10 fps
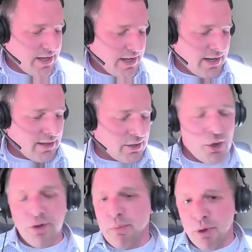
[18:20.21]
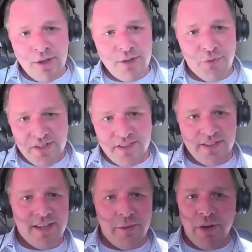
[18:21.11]
Cody Blois, for
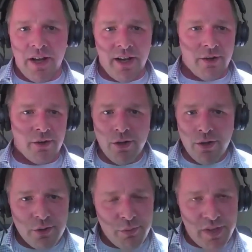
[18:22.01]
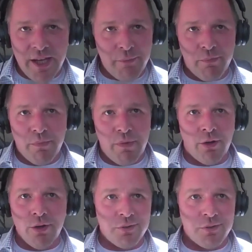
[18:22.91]
instance, him and I are close. We keep a
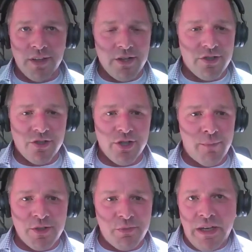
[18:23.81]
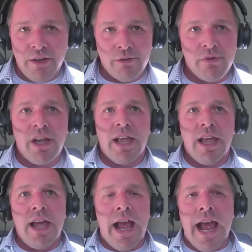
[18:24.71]
close relationship because we know
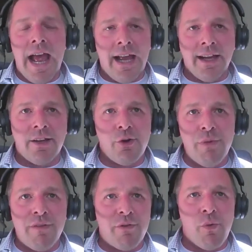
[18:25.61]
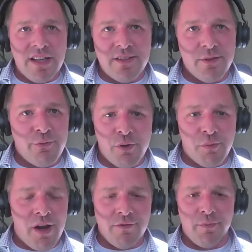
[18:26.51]
whomever wants to
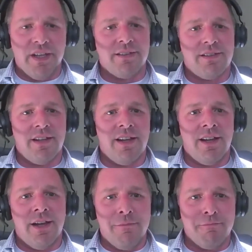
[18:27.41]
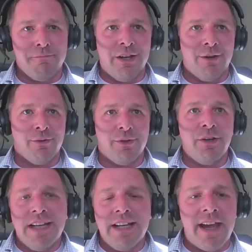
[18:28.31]
form government,
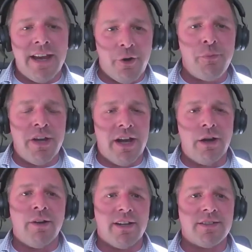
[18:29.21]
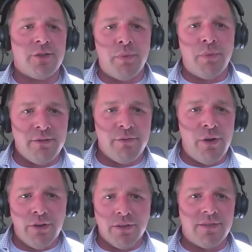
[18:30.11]
you need that urban area. So by
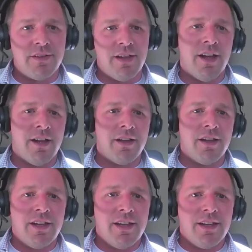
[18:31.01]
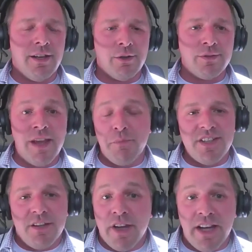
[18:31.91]
default,
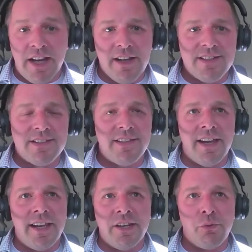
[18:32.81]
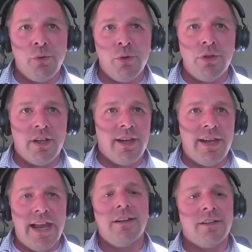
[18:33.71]
10% of Canadians stay in rural
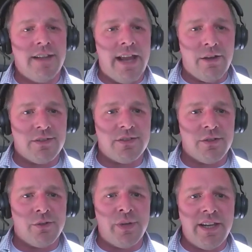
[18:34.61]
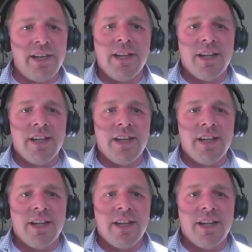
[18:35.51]
Canada now. So we